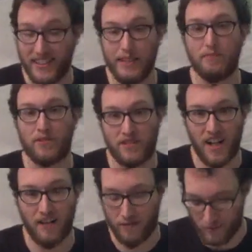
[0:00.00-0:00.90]
Deep
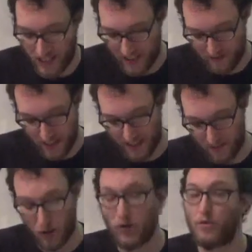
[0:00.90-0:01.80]
stuff. I'm kind of like
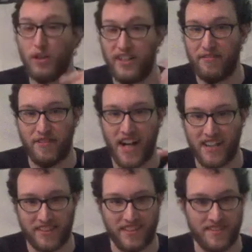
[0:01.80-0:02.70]
I'm going really
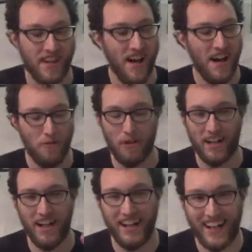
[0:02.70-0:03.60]
fast because we
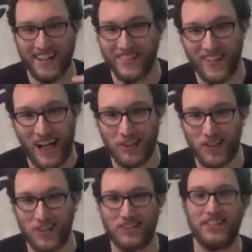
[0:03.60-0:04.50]
I don't know how
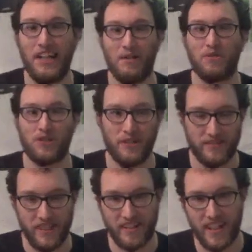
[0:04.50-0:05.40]
long the camera's going to
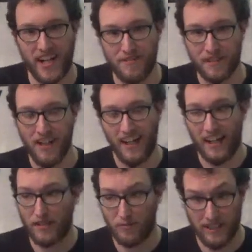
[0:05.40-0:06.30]
stay alive,
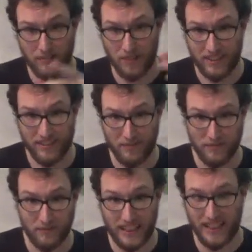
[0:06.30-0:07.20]
and we, we
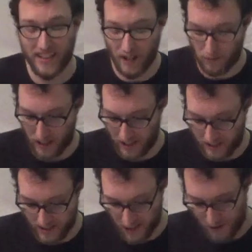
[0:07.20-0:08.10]
we need an upgrade
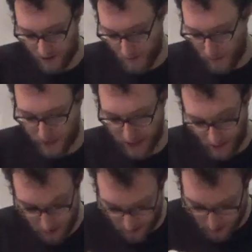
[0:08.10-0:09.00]
on our memory
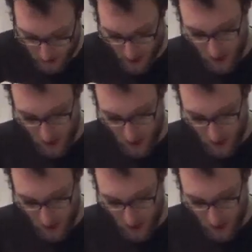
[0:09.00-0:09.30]
cards too.